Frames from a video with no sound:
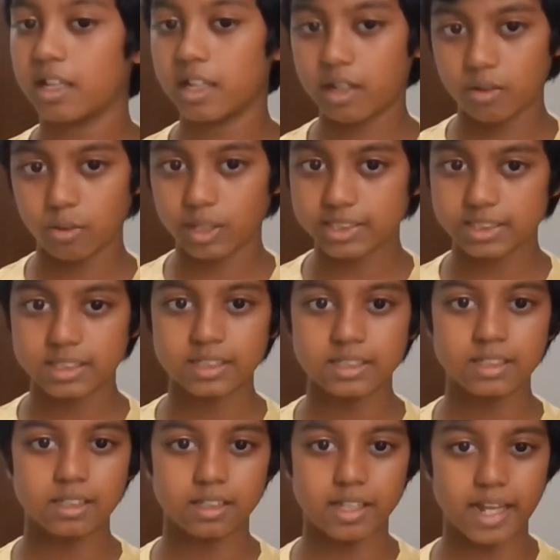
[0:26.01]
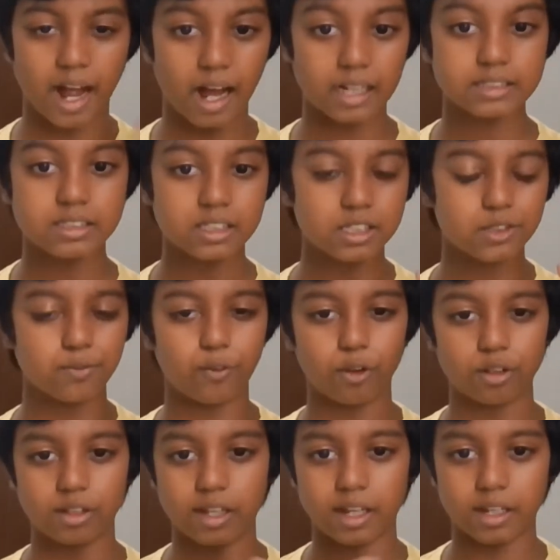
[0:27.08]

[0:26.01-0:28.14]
The answers for